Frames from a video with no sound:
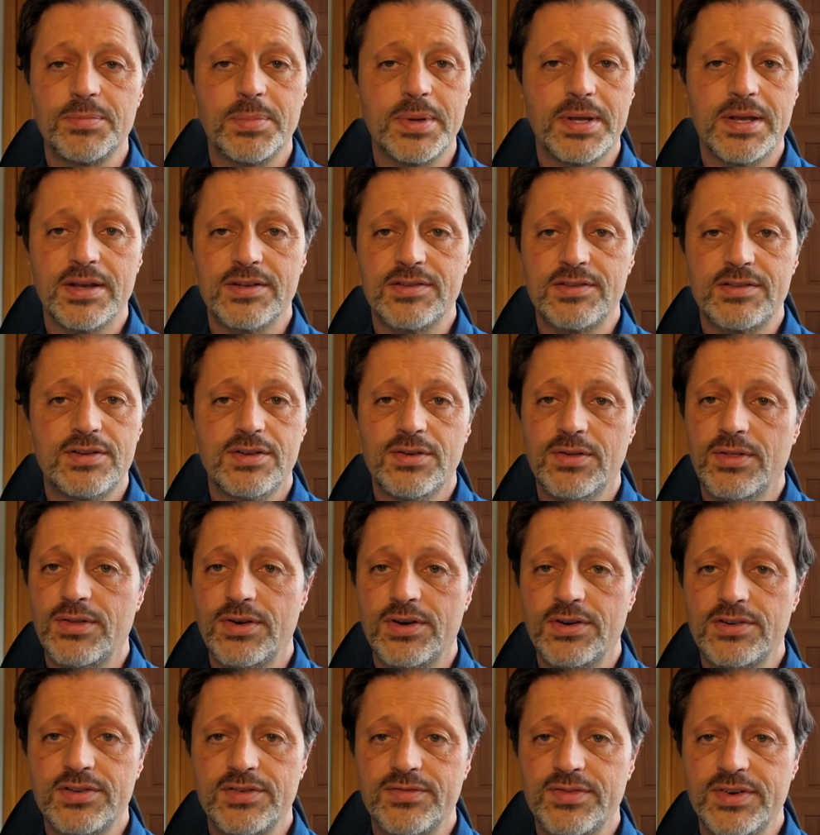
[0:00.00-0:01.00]
because
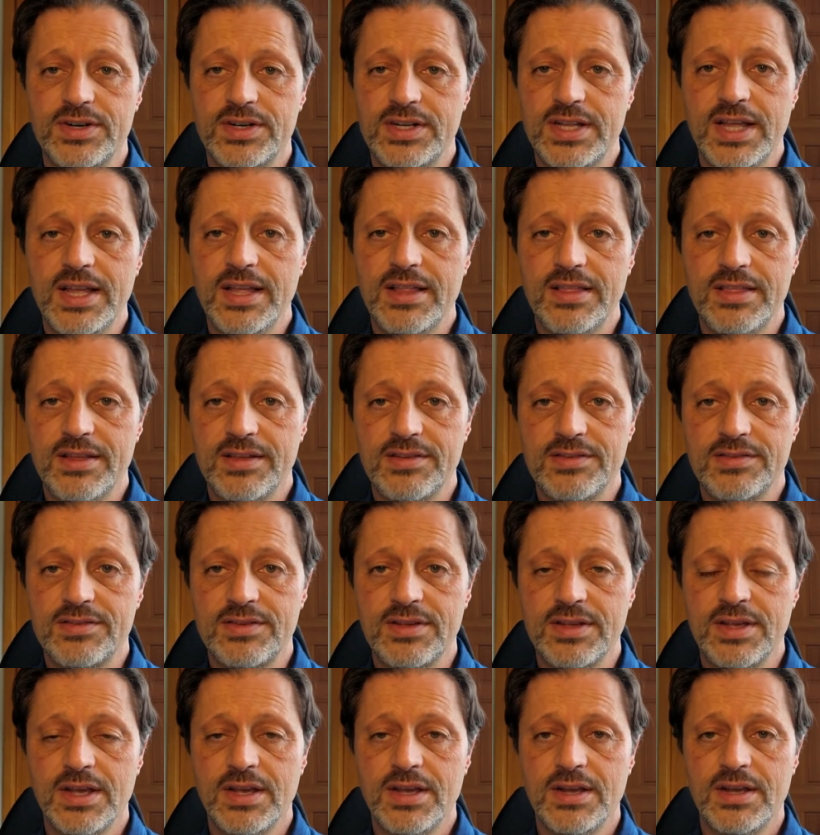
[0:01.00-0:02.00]
2/3 of your teeth is
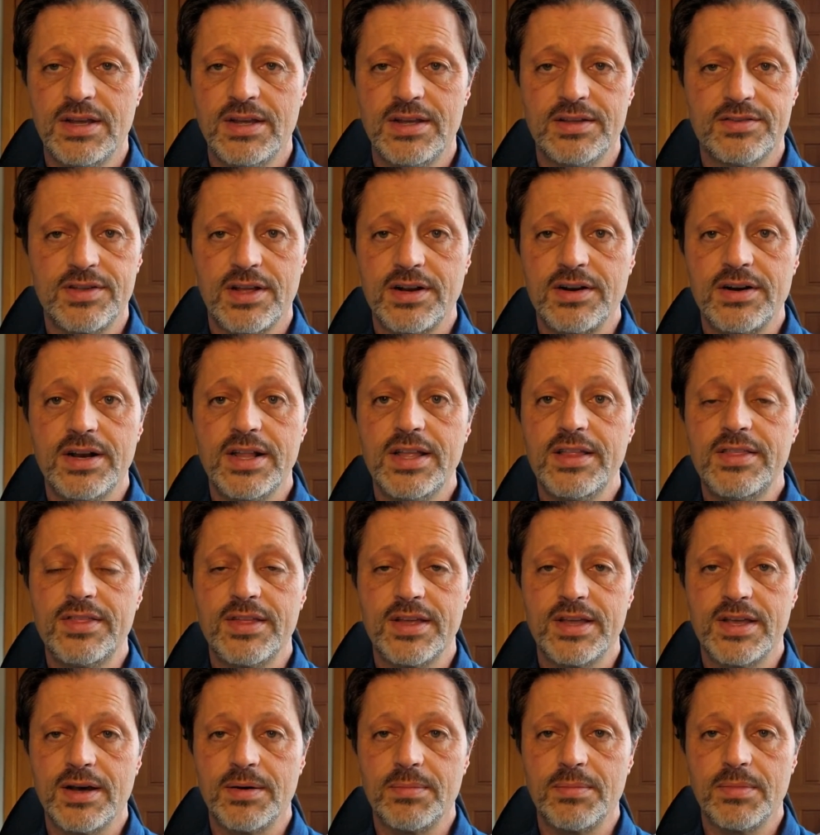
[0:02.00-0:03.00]
underneath
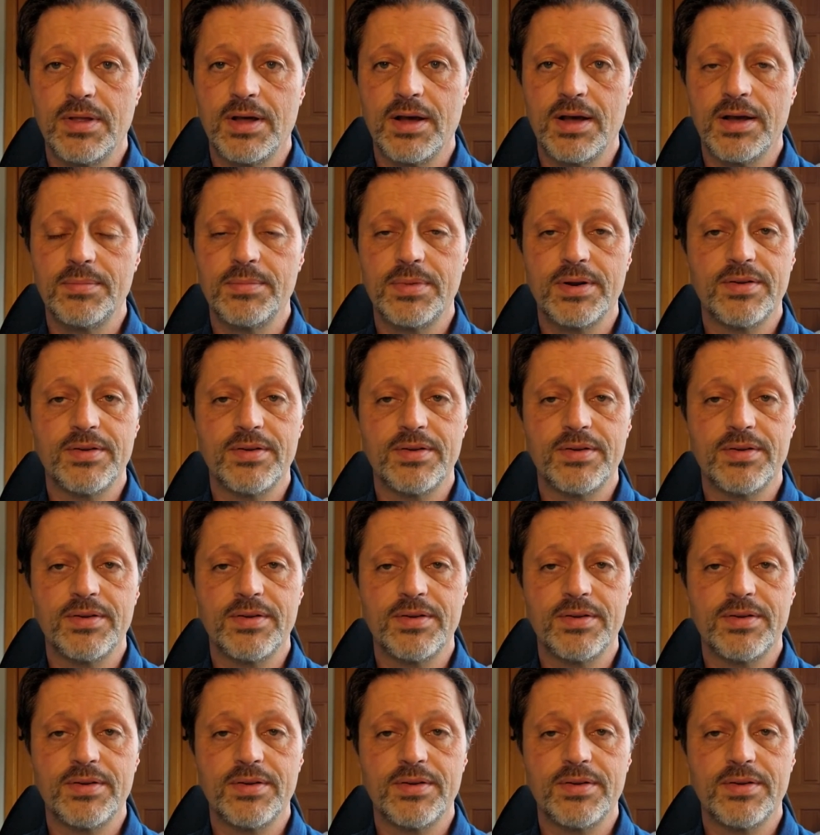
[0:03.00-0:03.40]
the gum line.